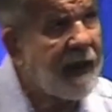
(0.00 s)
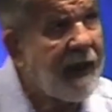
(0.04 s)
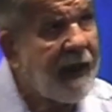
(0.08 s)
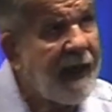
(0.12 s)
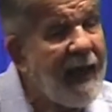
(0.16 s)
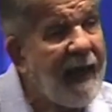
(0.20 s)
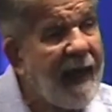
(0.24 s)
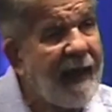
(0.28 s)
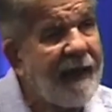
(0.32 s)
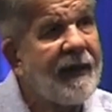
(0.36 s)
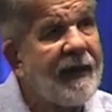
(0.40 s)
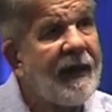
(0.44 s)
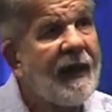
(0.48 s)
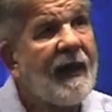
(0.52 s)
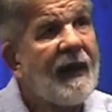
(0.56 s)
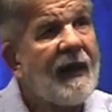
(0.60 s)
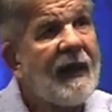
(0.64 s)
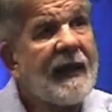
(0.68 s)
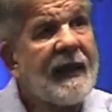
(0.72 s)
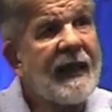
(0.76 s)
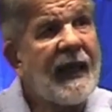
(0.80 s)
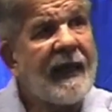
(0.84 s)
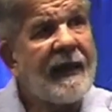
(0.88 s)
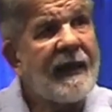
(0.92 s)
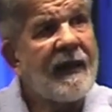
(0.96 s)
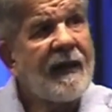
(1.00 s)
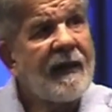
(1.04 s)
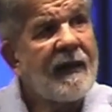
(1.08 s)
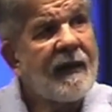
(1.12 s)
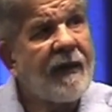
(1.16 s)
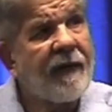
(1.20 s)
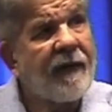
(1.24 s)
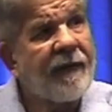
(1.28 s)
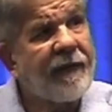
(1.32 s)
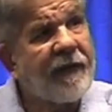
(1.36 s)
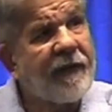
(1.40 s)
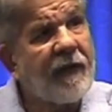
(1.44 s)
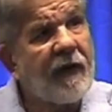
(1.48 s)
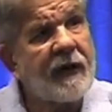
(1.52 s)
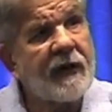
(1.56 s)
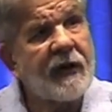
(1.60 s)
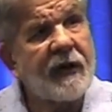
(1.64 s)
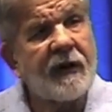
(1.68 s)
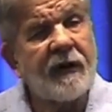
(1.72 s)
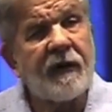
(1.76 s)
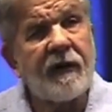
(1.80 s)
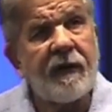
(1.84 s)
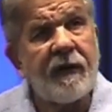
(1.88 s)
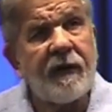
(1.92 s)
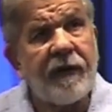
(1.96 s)
again, that the first
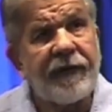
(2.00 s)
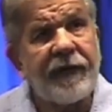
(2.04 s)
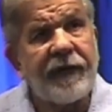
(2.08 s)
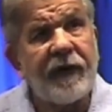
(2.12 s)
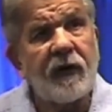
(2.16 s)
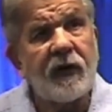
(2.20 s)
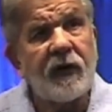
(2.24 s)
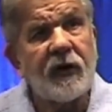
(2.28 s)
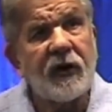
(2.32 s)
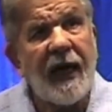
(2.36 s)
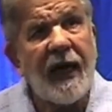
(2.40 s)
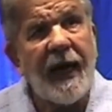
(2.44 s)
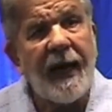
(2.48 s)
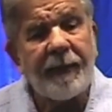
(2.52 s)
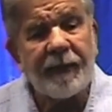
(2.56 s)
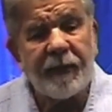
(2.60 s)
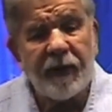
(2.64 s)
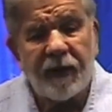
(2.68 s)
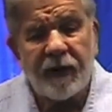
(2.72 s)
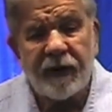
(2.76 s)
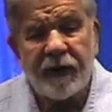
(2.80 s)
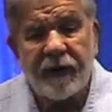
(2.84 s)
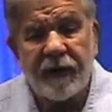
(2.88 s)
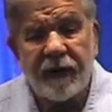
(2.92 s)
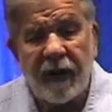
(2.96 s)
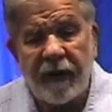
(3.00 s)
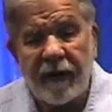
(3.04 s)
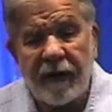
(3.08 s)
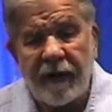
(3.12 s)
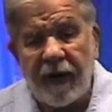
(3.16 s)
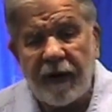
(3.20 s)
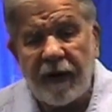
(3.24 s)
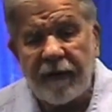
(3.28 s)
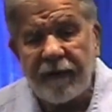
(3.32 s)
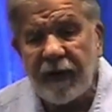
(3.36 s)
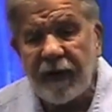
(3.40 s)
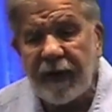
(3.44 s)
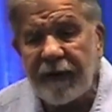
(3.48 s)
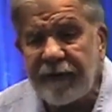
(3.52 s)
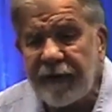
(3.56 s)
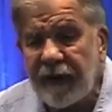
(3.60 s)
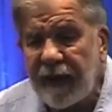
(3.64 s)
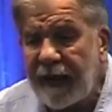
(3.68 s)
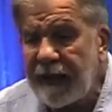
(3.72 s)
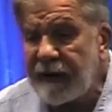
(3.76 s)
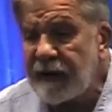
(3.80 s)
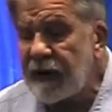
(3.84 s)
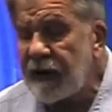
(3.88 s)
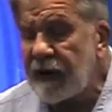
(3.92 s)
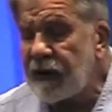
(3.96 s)
few chapters of
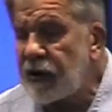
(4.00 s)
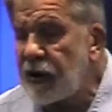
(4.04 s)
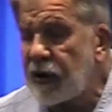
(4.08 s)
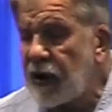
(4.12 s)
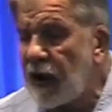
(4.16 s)
Revelation,